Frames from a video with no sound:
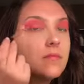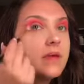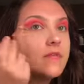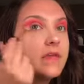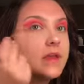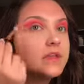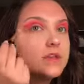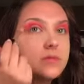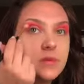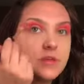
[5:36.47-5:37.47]
my face
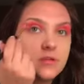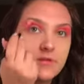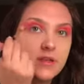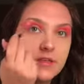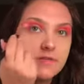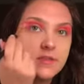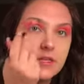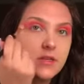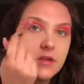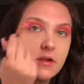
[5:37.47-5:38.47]
just because you guys have
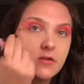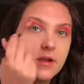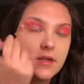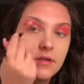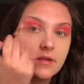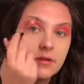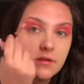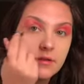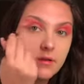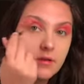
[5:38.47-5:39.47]
seen it already
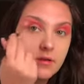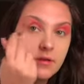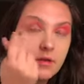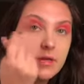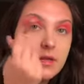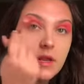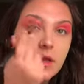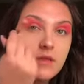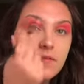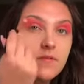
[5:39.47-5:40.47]

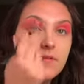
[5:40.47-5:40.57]
enough.